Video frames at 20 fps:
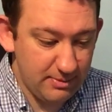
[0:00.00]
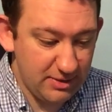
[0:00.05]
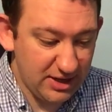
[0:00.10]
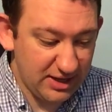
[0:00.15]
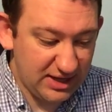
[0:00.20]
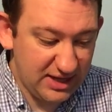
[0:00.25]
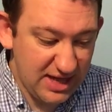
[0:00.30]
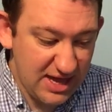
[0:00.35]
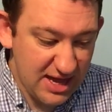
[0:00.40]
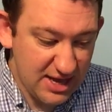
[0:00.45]

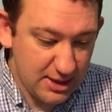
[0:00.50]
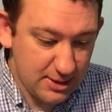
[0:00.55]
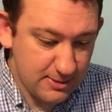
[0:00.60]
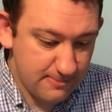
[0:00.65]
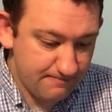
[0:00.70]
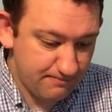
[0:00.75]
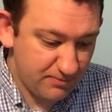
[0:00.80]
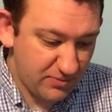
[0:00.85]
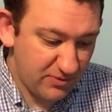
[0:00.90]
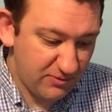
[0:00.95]
Again,
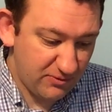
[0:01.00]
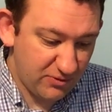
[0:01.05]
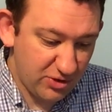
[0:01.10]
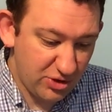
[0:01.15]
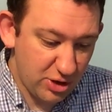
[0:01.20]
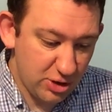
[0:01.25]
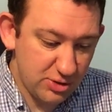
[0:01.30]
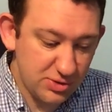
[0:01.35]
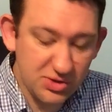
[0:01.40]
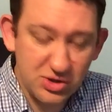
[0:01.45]
for
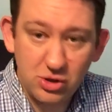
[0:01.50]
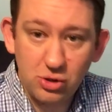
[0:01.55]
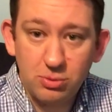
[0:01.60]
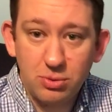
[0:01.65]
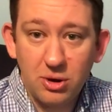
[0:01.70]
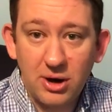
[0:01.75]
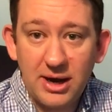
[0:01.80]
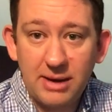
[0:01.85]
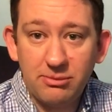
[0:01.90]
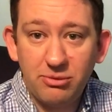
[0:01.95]
those who
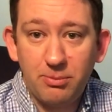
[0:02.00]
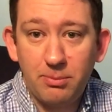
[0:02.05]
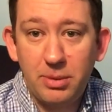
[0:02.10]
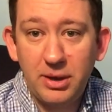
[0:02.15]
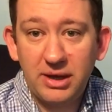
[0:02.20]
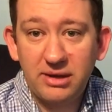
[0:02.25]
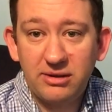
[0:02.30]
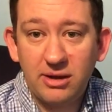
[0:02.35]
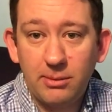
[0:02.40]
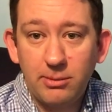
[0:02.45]
perhaps
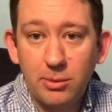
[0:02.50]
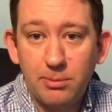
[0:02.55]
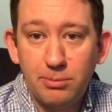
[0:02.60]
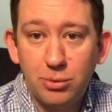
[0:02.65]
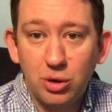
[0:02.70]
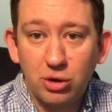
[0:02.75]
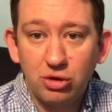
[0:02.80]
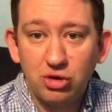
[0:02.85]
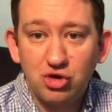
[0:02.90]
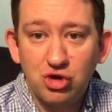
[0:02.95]
picked up the
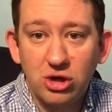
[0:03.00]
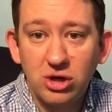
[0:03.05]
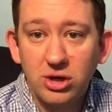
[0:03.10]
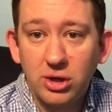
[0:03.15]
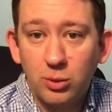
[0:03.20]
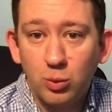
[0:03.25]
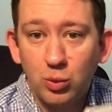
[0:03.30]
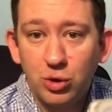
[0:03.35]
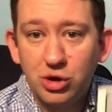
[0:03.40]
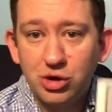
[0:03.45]
book drunk
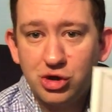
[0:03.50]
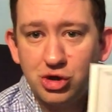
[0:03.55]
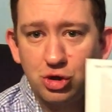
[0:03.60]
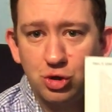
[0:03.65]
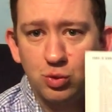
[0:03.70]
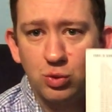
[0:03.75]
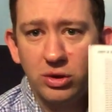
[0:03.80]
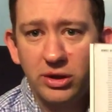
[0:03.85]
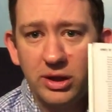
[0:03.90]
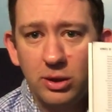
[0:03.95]
and weren't
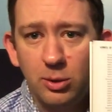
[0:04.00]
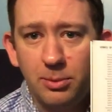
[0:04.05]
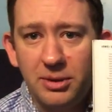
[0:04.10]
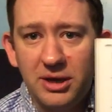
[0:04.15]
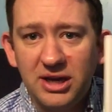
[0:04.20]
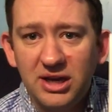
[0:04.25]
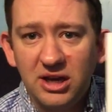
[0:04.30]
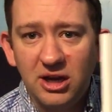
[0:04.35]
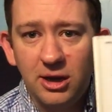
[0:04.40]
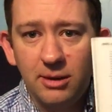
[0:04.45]
sure what they were
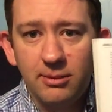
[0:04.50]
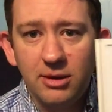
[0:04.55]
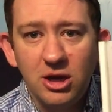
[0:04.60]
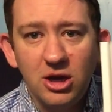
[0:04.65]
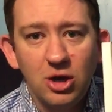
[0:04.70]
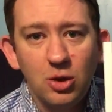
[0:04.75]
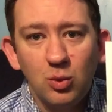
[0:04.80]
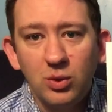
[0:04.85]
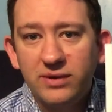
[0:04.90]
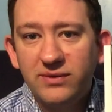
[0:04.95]
picking up,
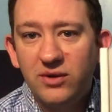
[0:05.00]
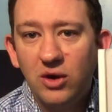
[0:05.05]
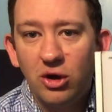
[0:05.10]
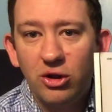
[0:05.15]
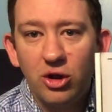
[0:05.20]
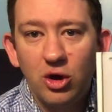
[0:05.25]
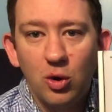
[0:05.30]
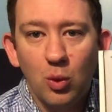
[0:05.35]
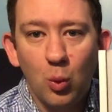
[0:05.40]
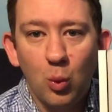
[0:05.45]
we've
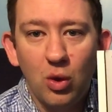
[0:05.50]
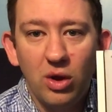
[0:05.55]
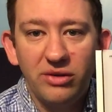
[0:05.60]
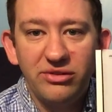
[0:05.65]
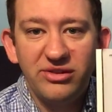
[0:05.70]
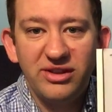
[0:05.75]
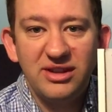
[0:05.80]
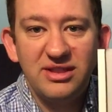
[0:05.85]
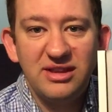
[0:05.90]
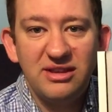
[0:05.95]
got the
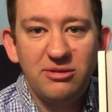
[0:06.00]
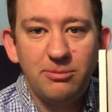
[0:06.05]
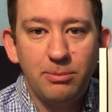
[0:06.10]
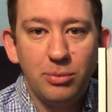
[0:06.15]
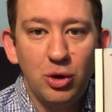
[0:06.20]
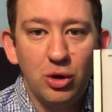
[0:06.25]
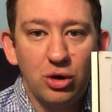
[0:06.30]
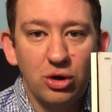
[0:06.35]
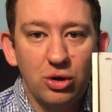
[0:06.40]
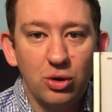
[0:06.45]
what's in this
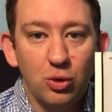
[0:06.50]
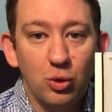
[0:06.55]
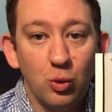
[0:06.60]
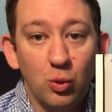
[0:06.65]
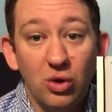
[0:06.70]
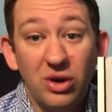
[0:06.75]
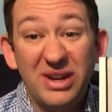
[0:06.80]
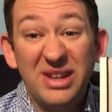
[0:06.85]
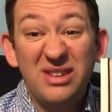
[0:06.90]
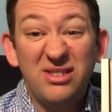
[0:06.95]
book, or
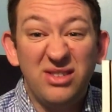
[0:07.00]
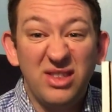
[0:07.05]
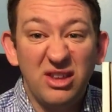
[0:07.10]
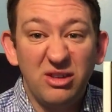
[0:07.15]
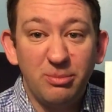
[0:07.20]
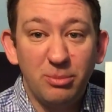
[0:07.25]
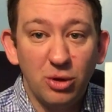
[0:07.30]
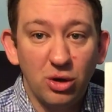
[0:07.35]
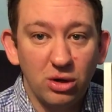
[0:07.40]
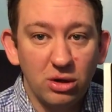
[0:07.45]
what is
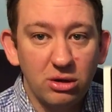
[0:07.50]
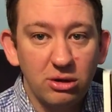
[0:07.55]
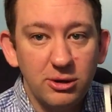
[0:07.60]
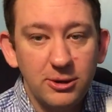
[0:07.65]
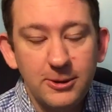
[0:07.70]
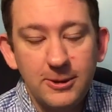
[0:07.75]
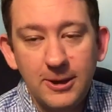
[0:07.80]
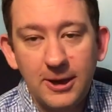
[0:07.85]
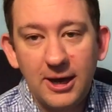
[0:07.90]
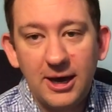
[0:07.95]
this book,
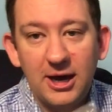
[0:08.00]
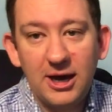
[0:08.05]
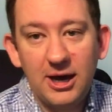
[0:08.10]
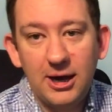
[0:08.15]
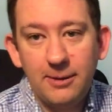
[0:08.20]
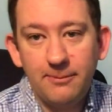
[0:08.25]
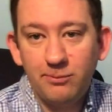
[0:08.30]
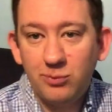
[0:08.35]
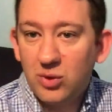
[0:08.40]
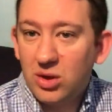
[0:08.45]

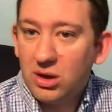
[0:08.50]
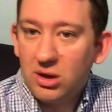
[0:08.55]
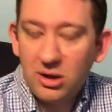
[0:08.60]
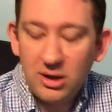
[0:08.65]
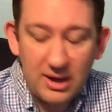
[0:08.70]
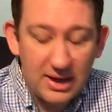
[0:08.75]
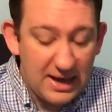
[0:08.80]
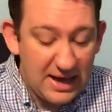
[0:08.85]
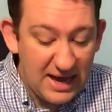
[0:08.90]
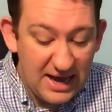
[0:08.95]

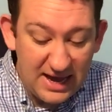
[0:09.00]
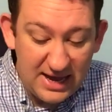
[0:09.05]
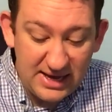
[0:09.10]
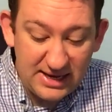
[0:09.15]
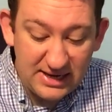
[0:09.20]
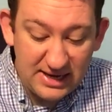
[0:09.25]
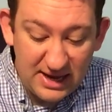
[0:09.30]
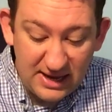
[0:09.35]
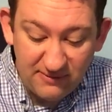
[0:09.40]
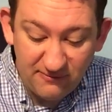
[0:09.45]

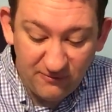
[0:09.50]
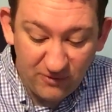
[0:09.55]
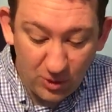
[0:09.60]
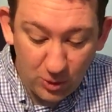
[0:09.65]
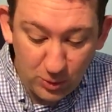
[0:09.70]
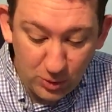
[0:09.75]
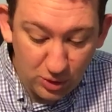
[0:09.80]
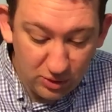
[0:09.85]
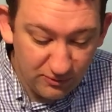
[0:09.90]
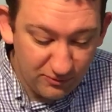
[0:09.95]
and
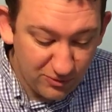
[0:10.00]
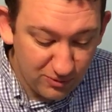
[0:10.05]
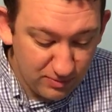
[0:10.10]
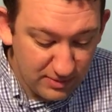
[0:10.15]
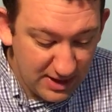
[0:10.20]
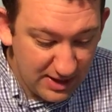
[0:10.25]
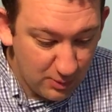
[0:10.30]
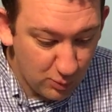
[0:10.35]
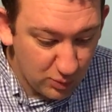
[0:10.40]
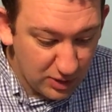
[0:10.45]
following on from
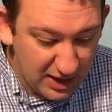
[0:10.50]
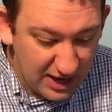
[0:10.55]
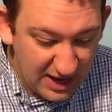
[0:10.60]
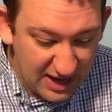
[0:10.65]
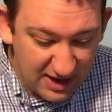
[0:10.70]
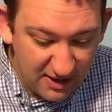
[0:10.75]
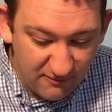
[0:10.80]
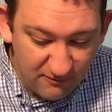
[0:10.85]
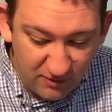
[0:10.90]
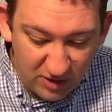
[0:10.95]
that, we
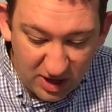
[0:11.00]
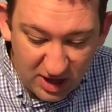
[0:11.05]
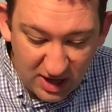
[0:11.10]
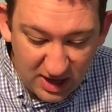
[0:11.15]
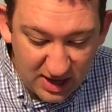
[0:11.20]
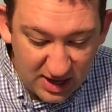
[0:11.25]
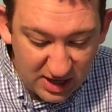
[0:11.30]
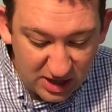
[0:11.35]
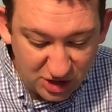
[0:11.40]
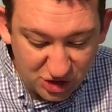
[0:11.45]
have
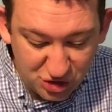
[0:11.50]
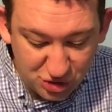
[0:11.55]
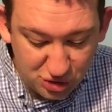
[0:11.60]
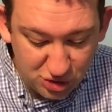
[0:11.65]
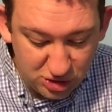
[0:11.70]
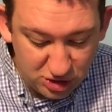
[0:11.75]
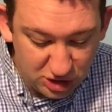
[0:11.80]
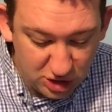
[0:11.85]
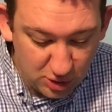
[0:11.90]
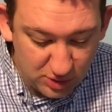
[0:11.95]
a
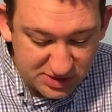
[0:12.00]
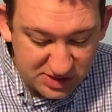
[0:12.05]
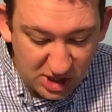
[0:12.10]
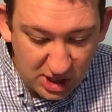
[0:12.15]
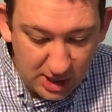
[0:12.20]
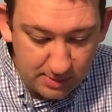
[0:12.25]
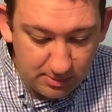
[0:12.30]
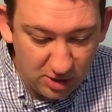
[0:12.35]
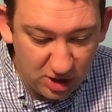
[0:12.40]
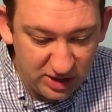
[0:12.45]

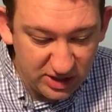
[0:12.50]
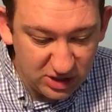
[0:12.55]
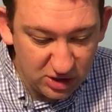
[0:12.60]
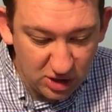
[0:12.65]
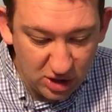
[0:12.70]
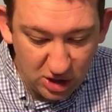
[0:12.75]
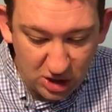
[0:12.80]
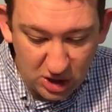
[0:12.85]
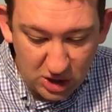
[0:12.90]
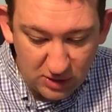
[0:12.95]
timeline
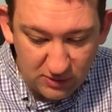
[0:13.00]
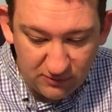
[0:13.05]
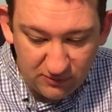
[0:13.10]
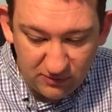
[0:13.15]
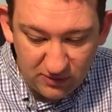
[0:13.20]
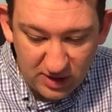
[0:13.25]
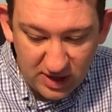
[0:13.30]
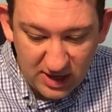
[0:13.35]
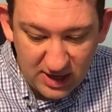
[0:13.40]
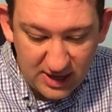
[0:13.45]
of
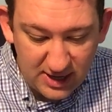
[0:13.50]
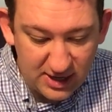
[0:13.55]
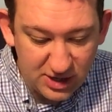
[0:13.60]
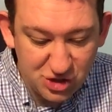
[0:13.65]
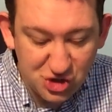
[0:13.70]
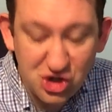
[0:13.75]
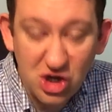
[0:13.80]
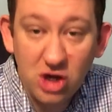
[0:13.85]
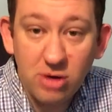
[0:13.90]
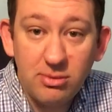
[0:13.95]

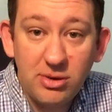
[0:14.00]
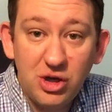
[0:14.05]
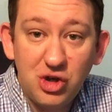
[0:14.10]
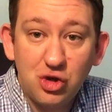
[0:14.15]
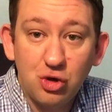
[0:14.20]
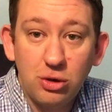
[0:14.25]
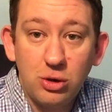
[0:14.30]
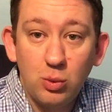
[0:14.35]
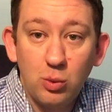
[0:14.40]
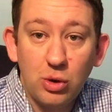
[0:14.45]
Germany
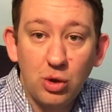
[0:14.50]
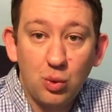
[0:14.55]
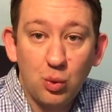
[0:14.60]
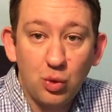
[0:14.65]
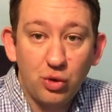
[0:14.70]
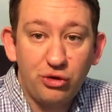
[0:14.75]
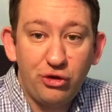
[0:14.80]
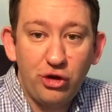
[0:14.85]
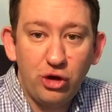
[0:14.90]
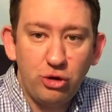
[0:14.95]
during World
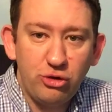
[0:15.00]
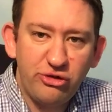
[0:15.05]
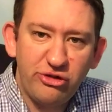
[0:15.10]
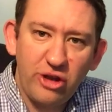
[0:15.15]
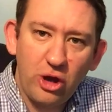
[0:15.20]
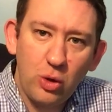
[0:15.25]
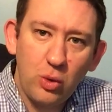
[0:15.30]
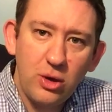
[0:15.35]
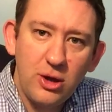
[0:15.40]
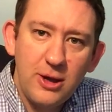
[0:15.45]
War II.
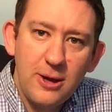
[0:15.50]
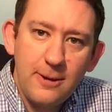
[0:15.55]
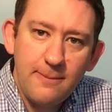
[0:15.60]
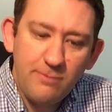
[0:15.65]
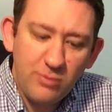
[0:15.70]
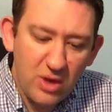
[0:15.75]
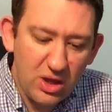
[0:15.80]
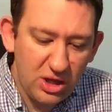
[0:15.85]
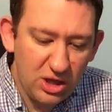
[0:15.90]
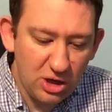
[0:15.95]
So
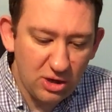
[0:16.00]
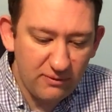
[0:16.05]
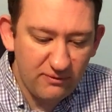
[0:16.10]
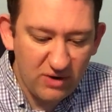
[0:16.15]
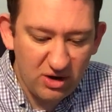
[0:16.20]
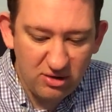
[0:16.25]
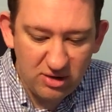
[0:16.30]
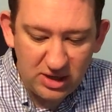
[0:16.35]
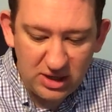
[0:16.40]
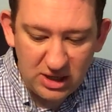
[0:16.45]

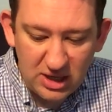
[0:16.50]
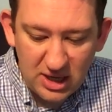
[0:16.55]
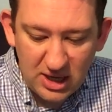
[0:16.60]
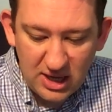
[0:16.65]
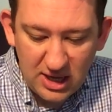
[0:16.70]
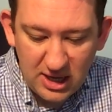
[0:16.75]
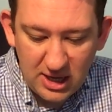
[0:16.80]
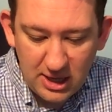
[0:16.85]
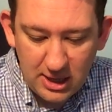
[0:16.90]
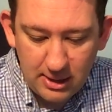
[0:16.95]
very
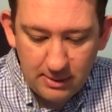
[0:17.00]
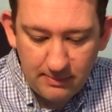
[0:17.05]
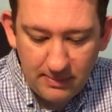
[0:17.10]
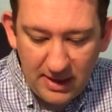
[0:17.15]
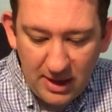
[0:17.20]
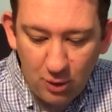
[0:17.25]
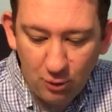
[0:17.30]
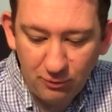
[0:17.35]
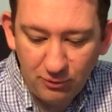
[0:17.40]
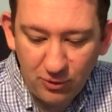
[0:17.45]

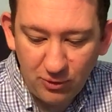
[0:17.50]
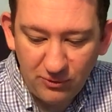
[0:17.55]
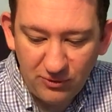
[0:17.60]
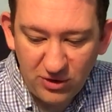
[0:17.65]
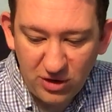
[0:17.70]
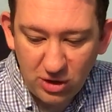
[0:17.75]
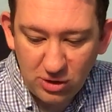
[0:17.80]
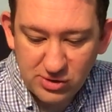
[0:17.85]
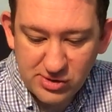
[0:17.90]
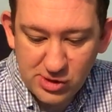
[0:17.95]
helpful for
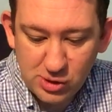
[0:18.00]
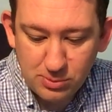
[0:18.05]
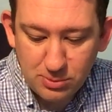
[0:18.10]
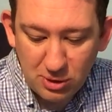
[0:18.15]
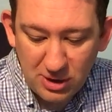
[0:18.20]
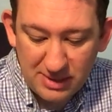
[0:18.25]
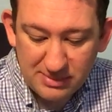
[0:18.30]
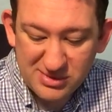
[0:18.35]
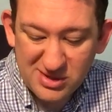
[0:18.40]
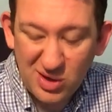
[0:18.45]
those who
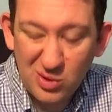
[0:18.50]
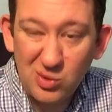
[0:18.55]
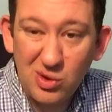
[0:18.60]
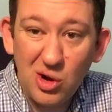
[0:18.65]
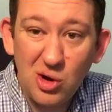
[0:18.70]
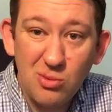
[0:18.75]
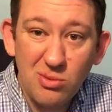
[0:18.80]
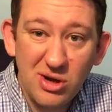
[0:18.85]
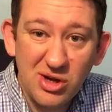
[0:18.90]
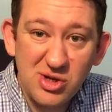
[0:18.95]
perhaps don't
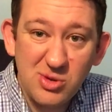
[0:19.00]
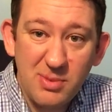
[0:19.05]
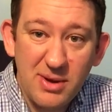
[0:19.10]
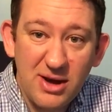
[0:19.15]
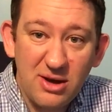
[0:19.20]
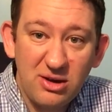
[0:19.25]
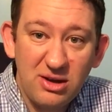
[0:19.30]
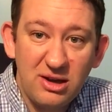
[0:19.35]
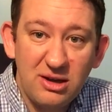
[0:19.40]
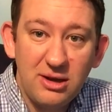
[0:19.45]
know much
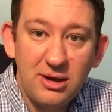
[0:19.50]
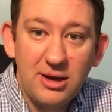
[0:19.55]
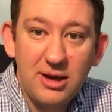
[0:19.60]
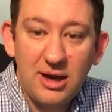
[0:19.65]
about it.